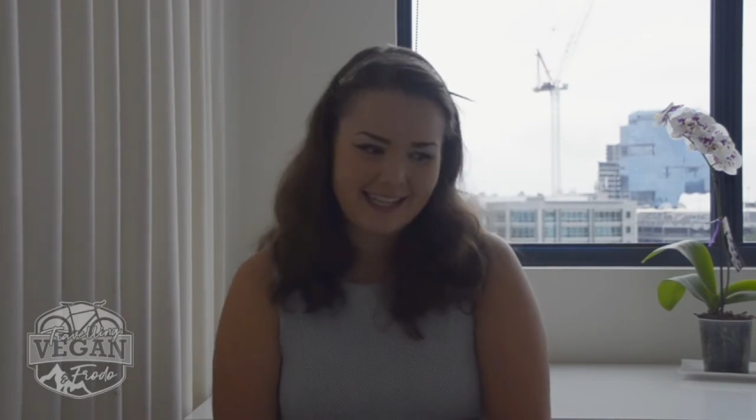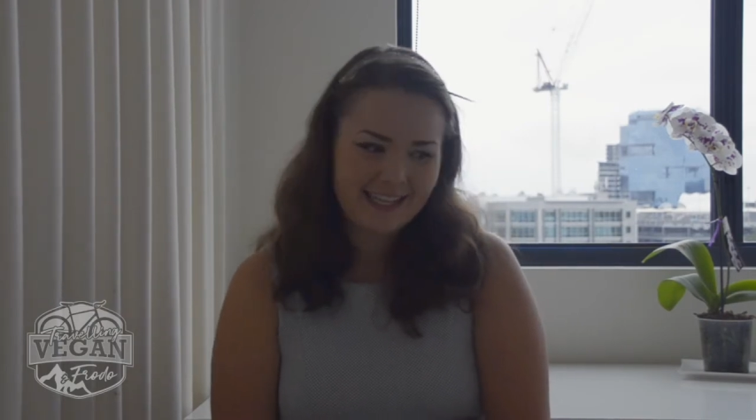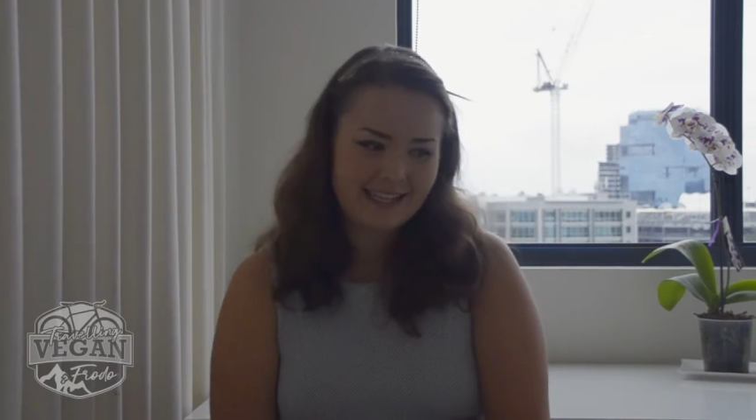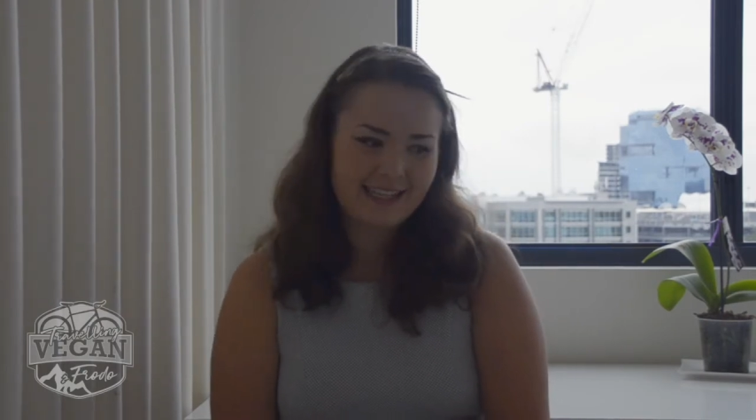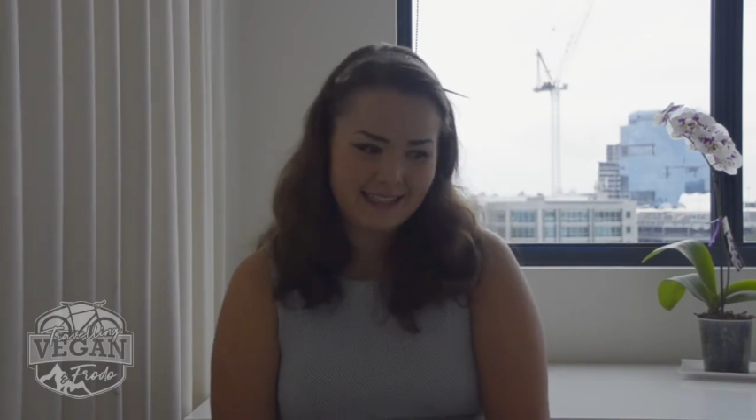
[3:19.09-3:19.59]

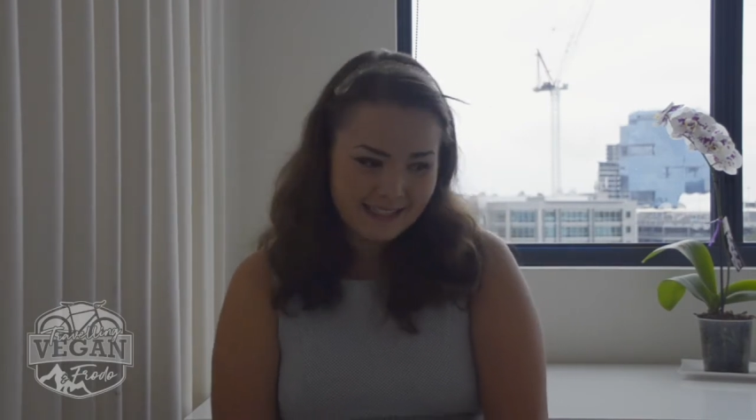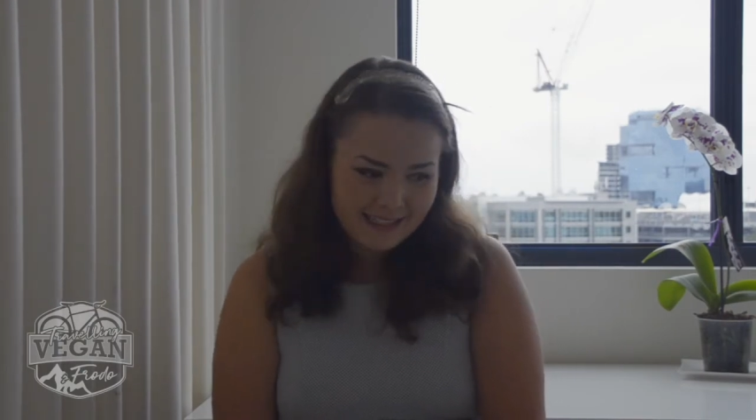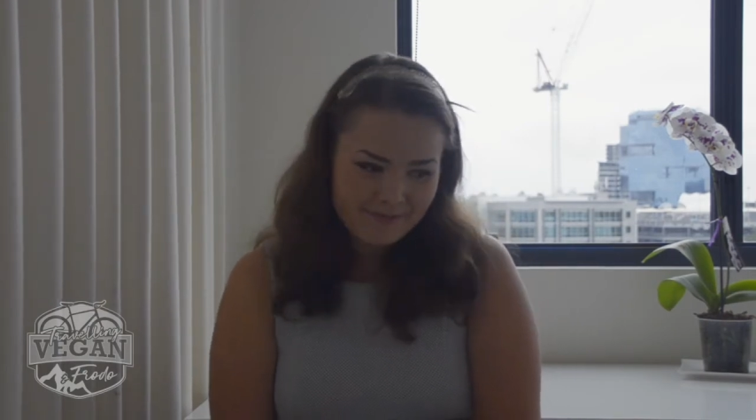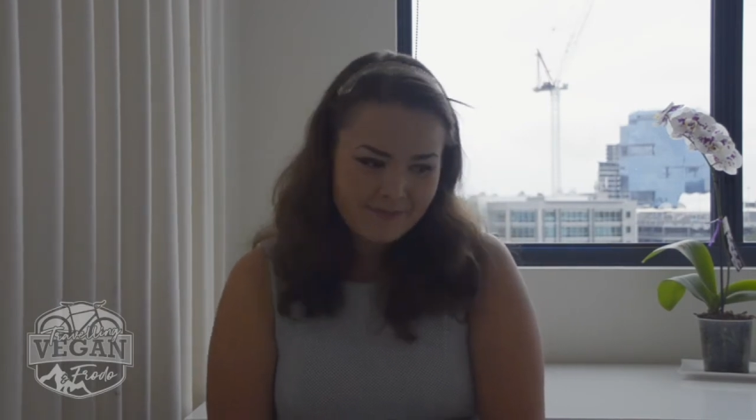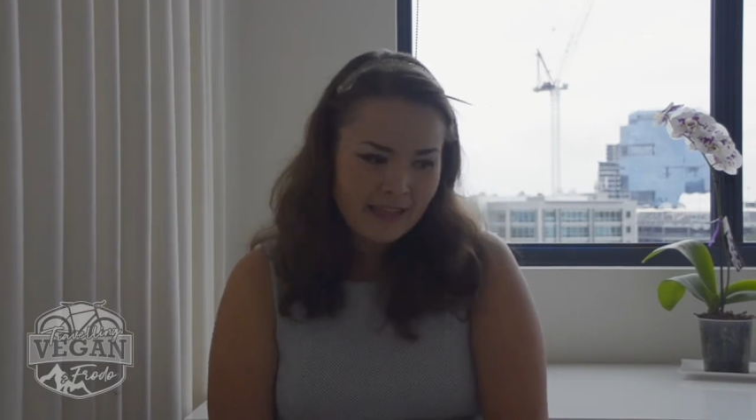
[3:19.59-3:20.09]
it in.
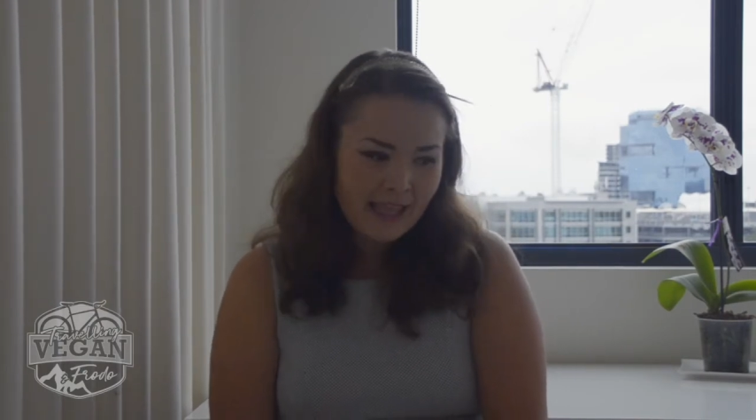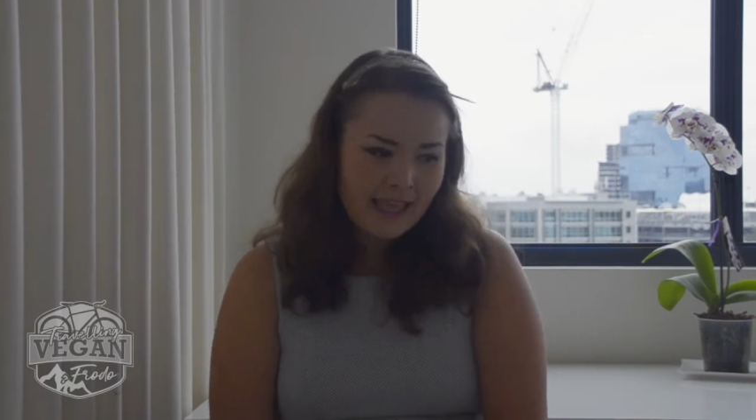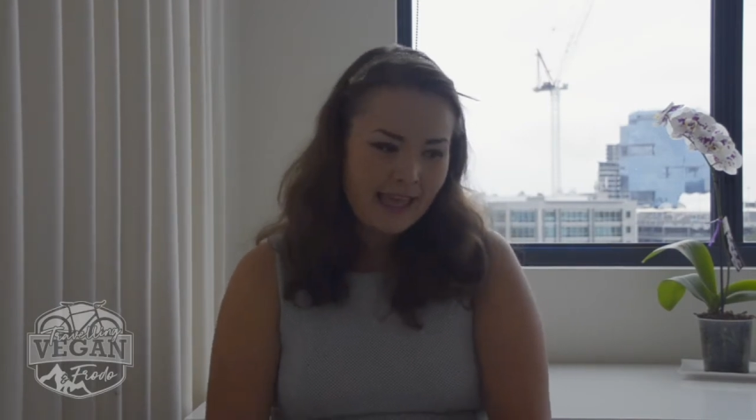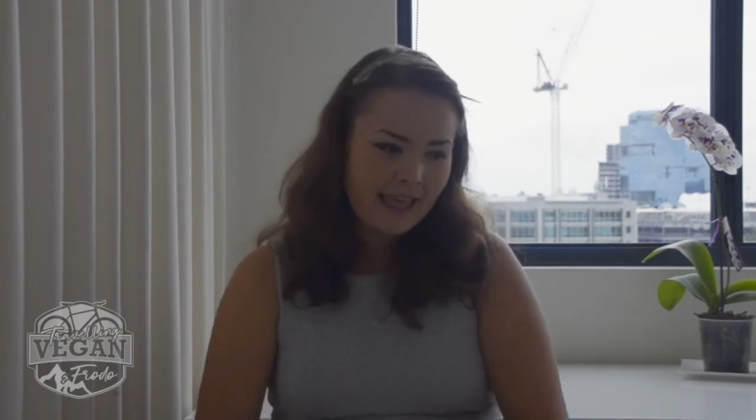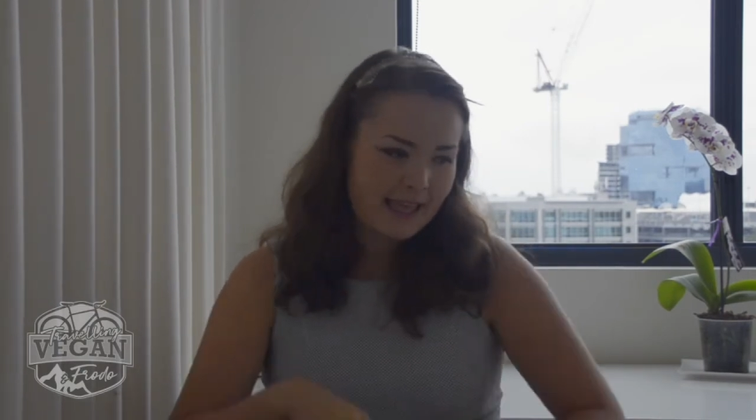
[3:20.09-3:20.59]

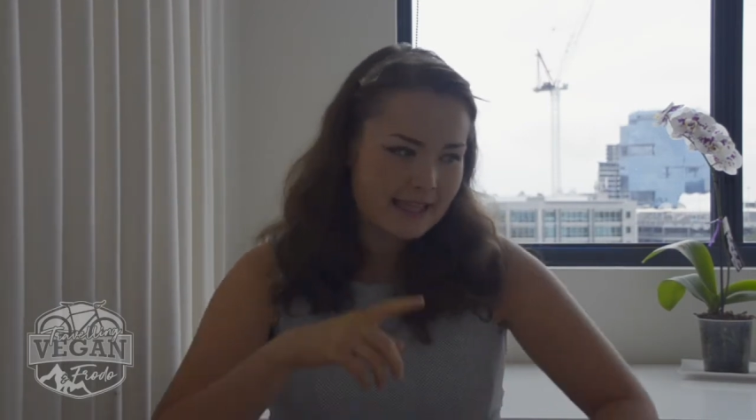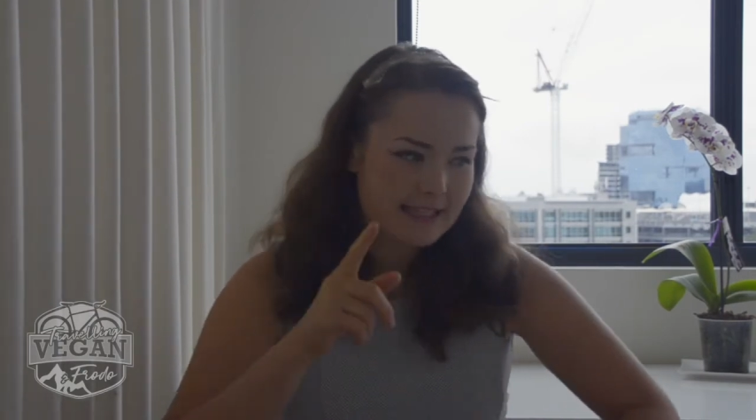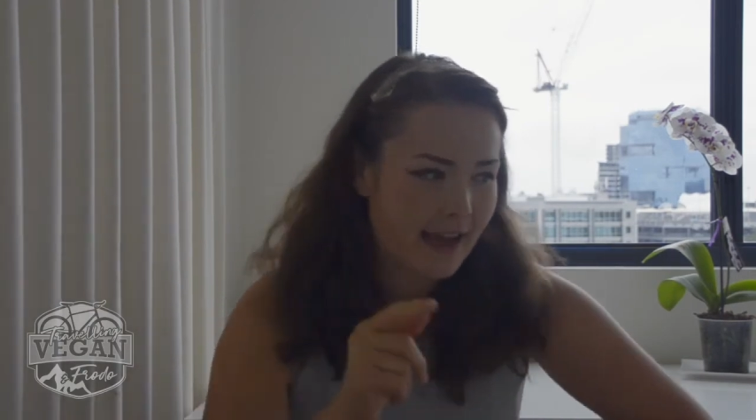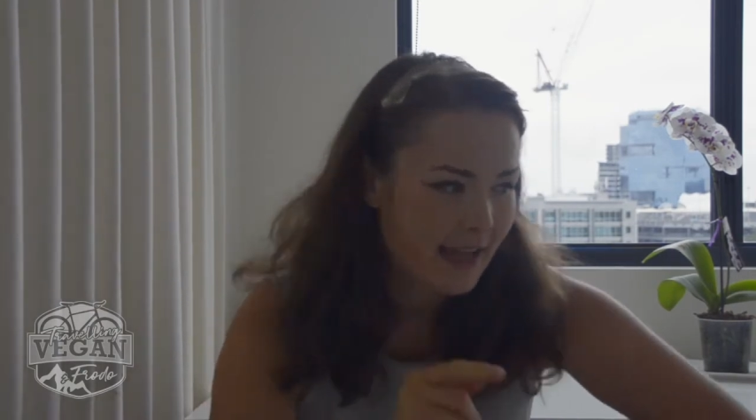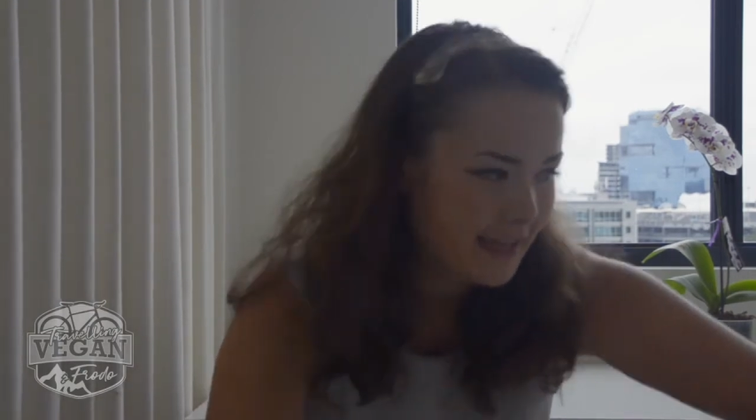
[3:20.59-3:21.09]
And
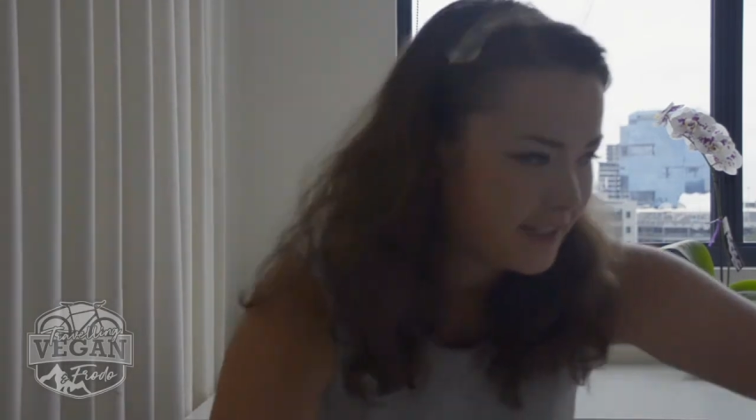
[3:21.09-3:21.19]
I